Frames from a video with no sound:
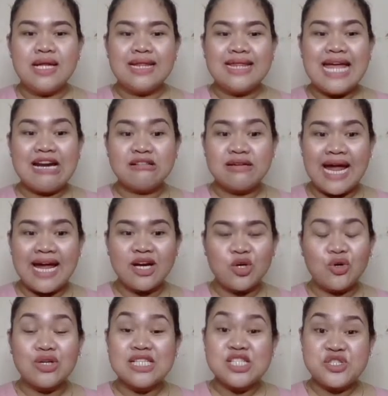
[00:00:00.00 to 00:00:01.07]
Direct
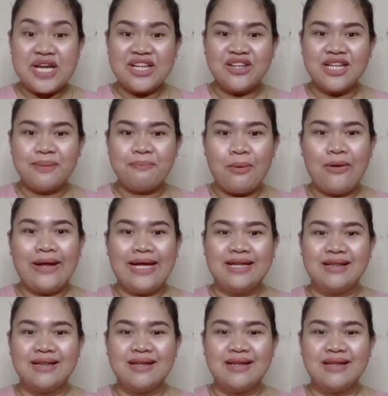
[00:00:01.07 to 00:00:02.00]
or straight to the point.